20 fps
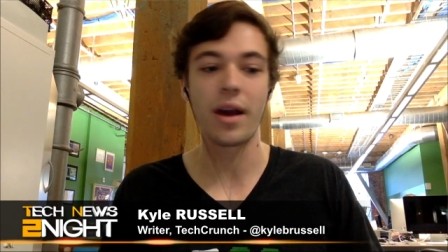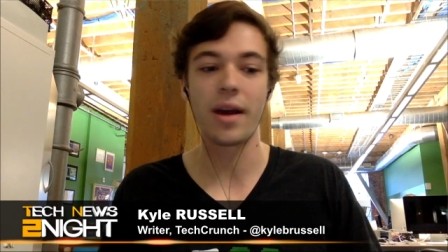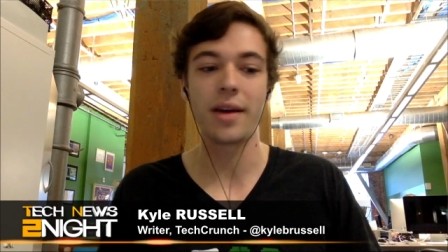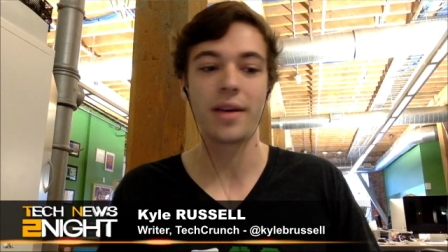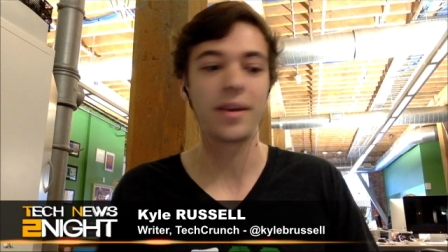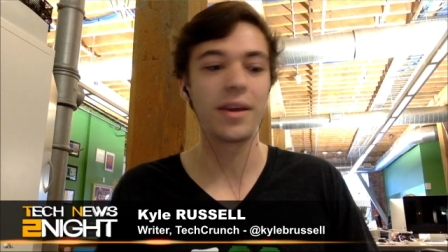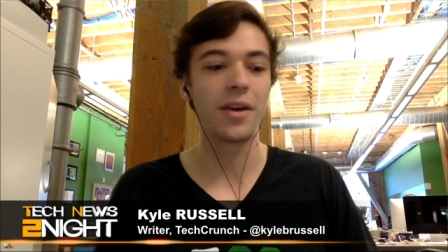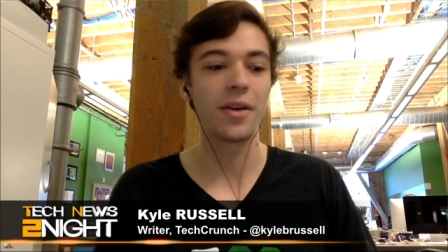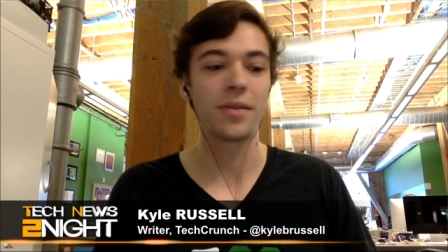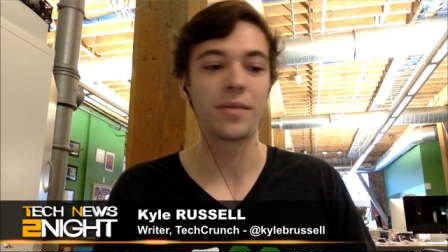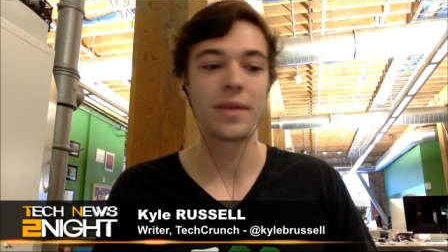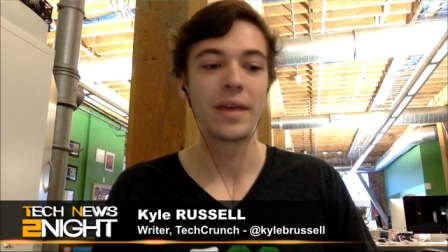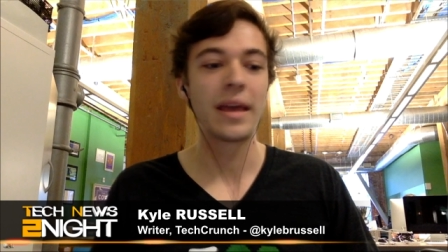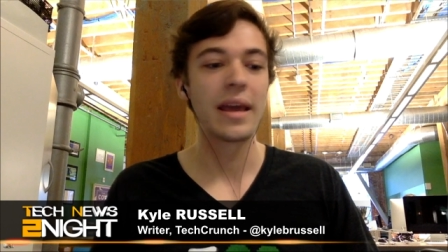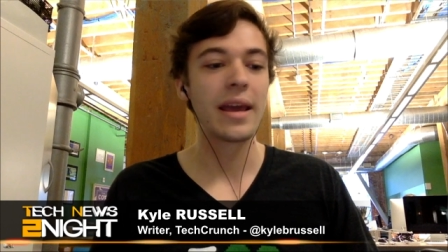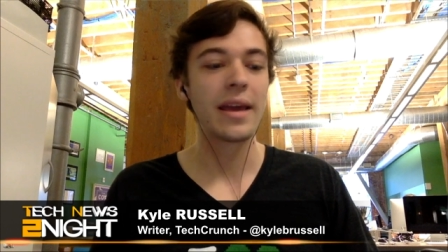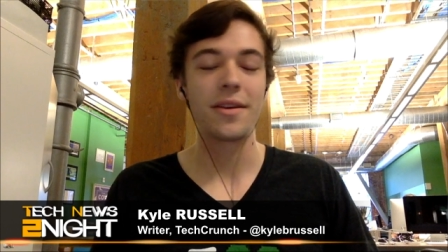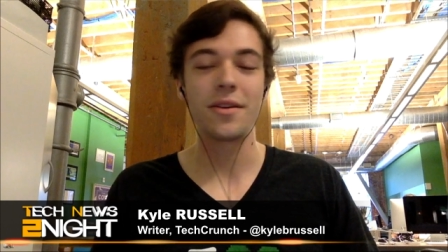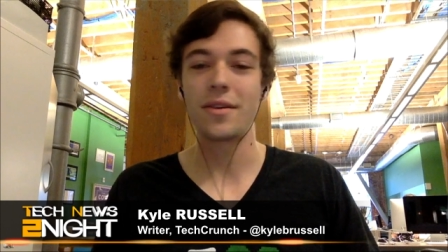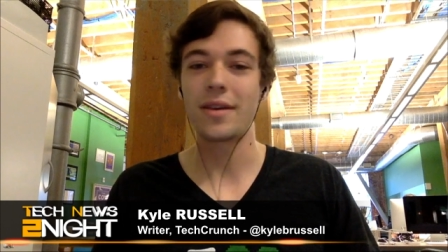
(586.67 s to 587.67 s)
Uh, you know,
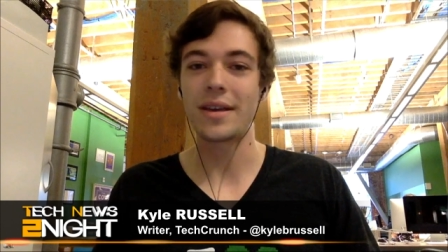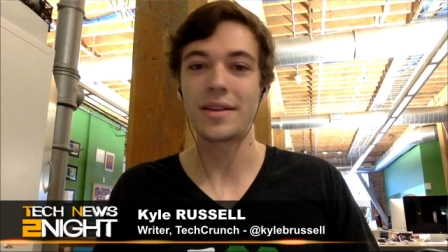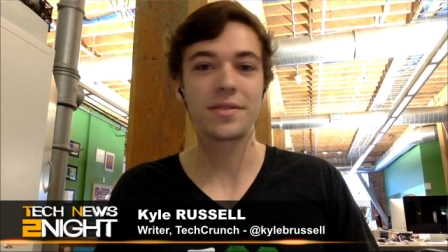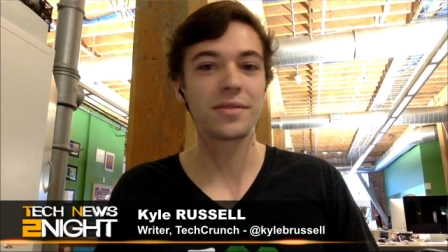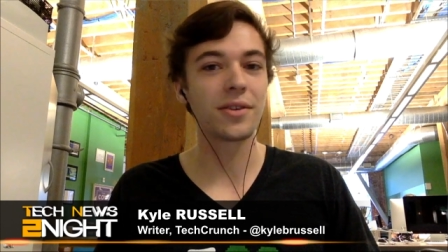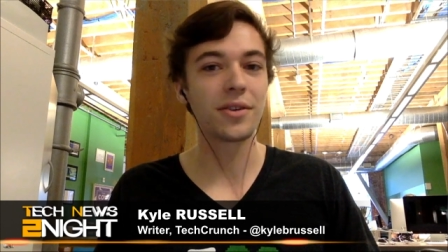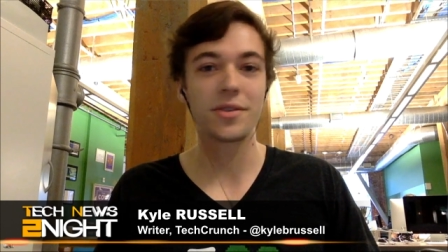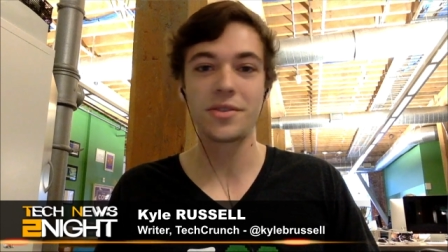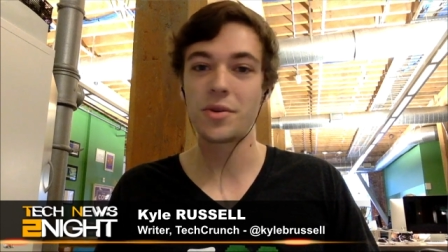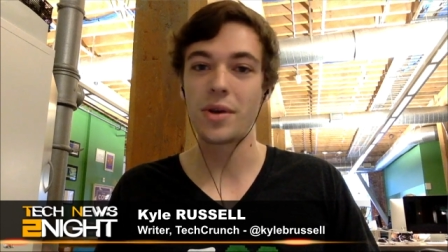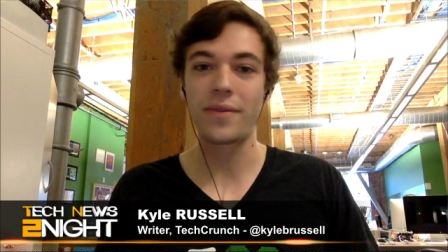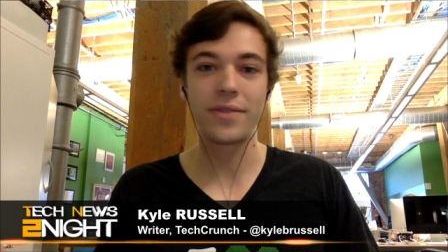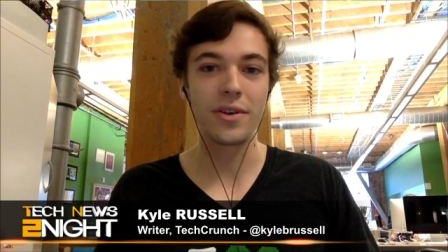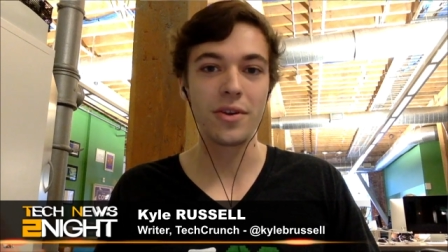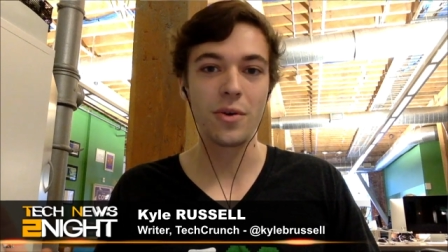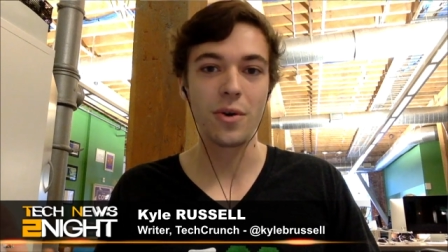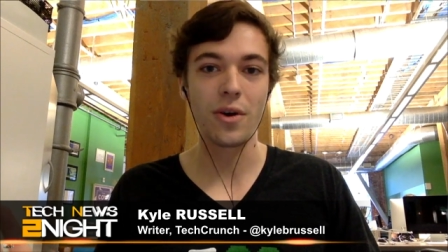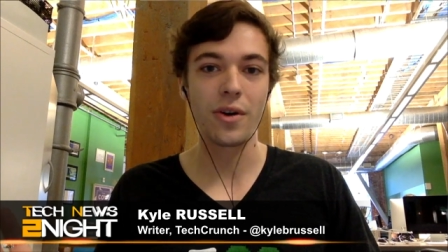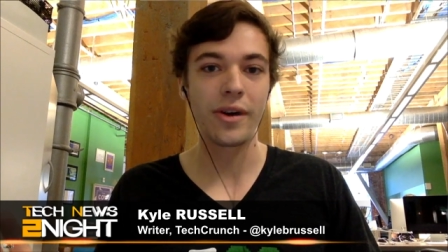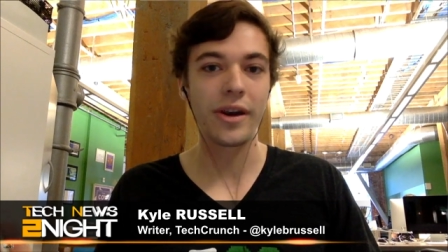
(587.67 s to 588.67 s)
as long as you have
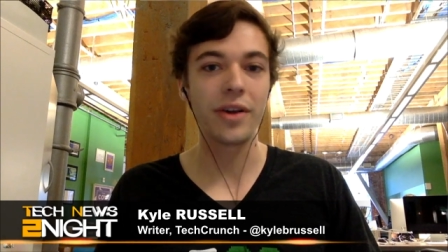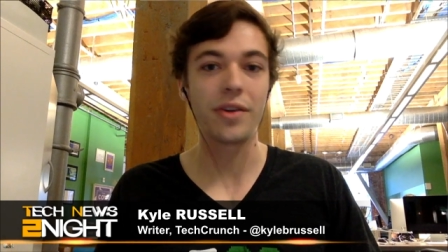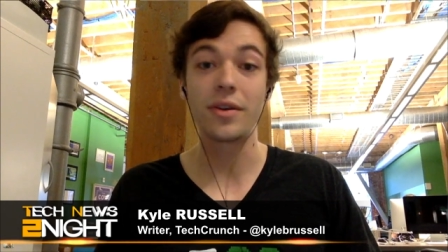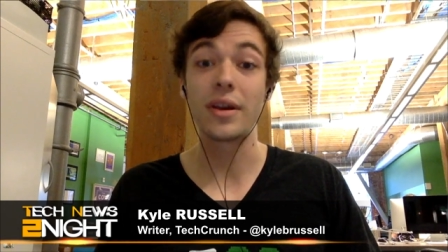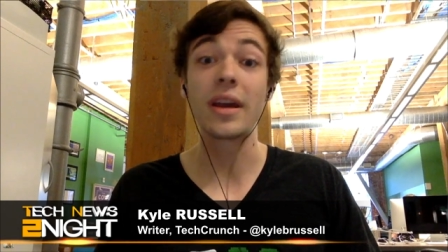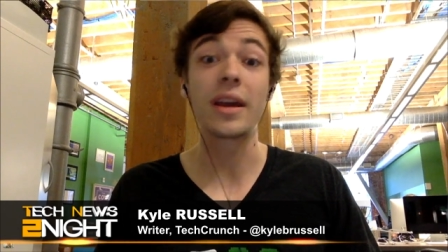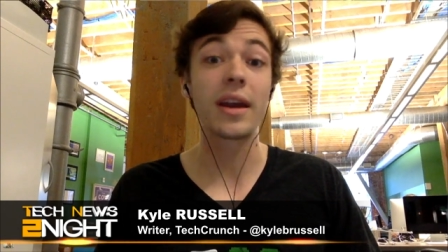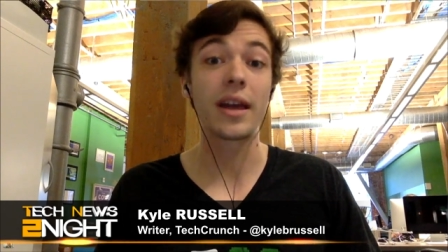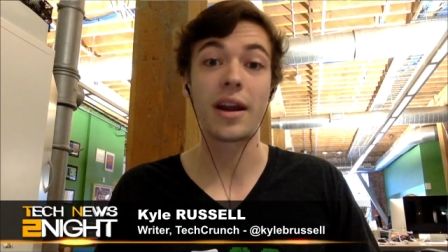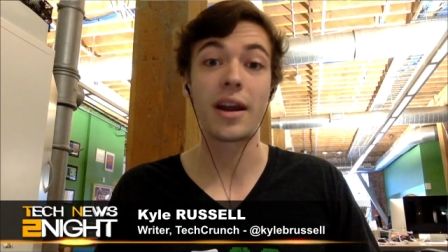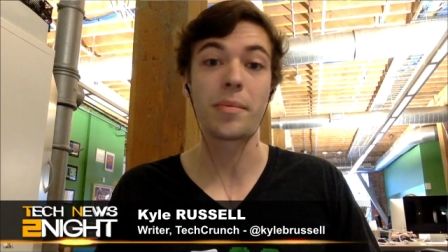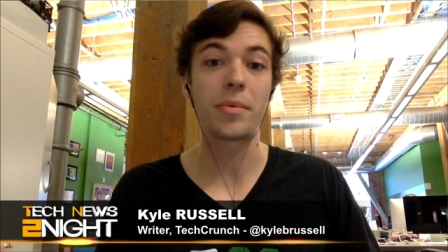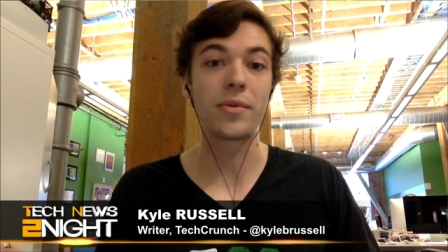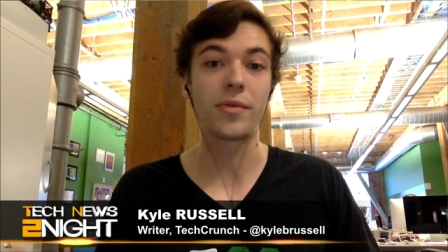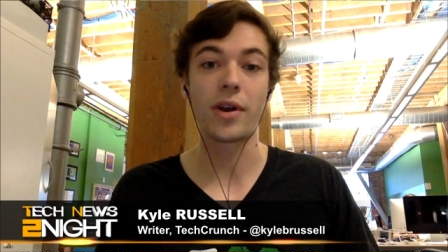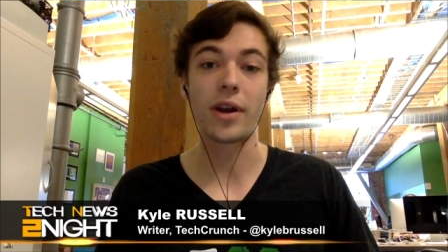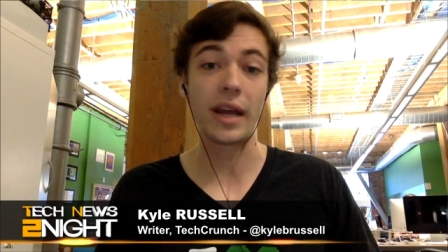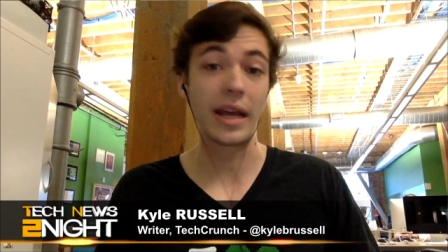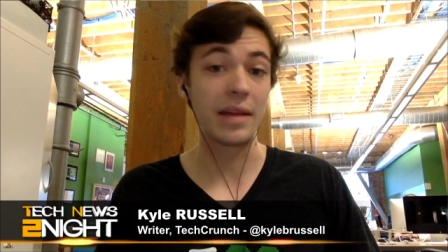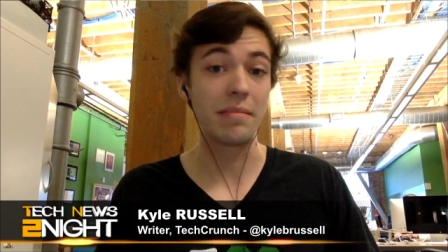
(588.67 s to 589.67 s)
the URL, you can get up
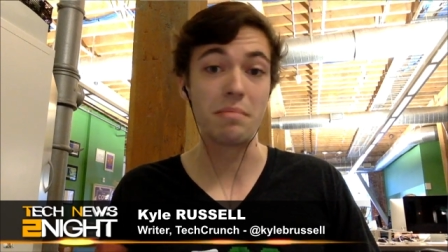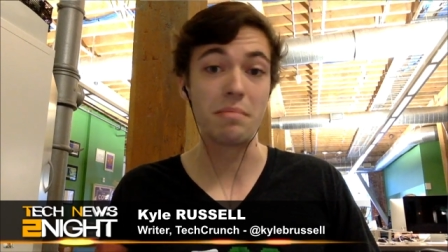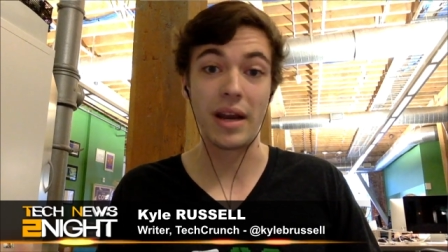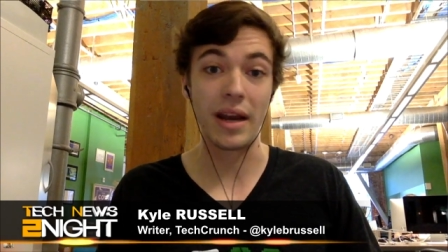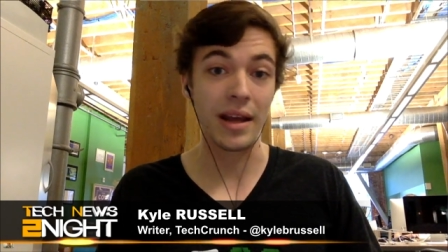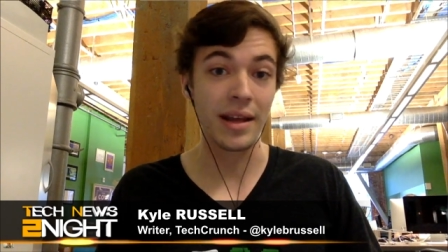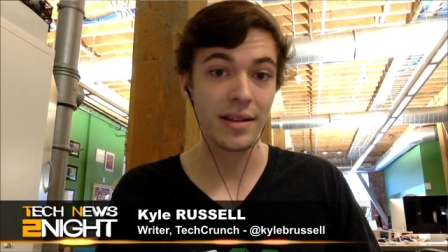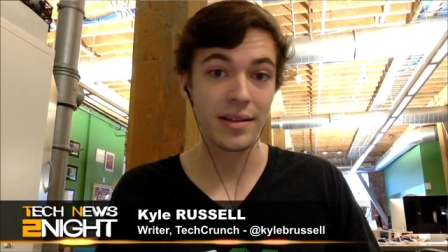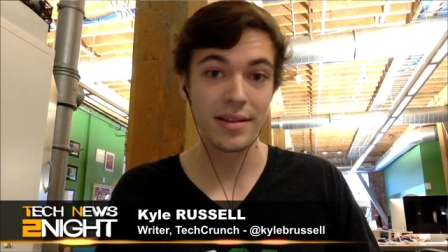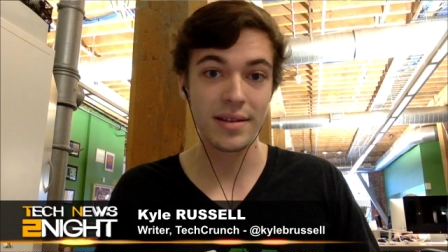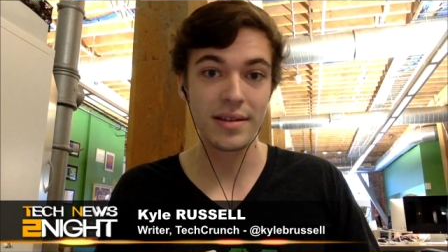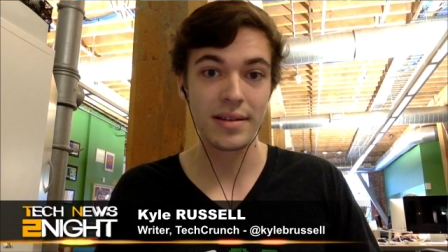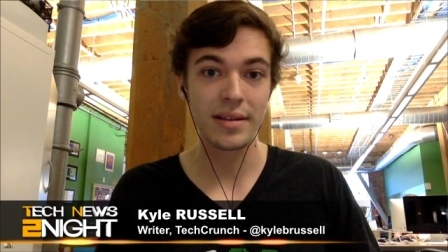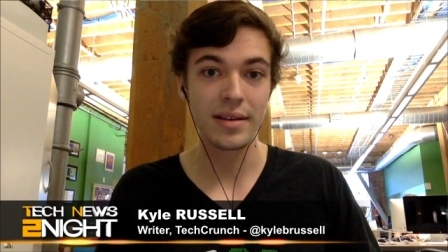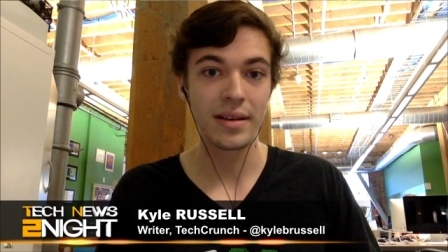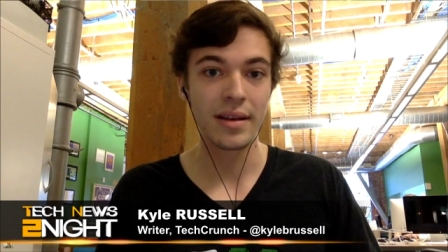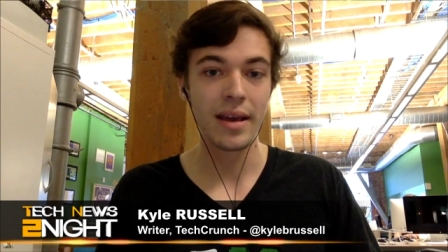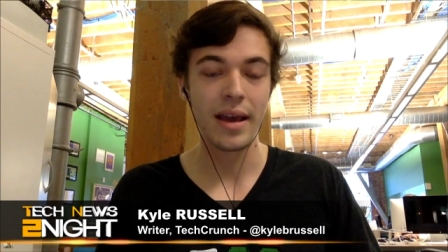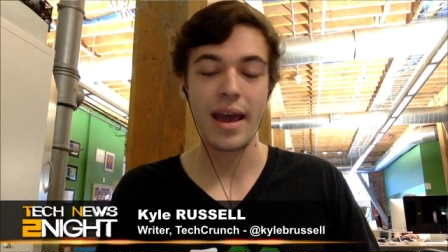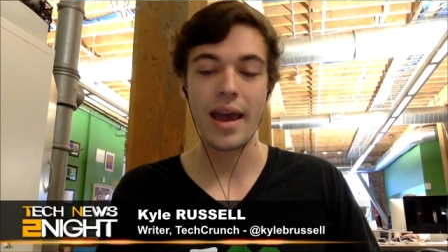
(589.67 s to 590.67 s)
and running in
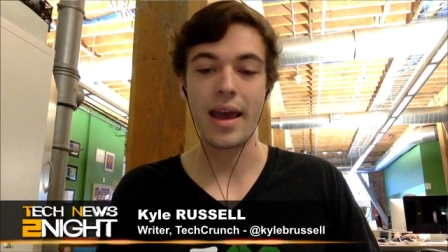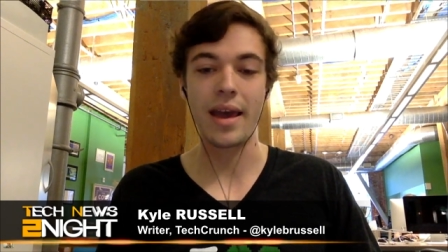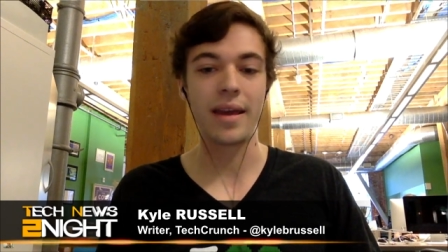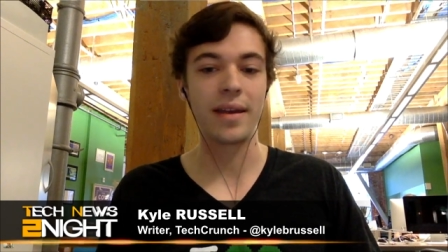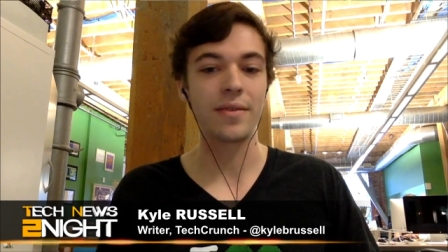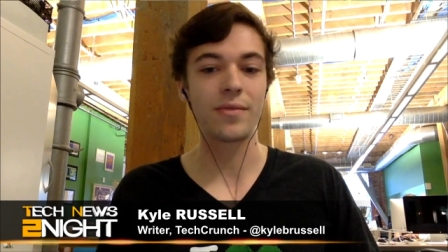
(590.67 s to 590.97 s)
minutes mm -hmm.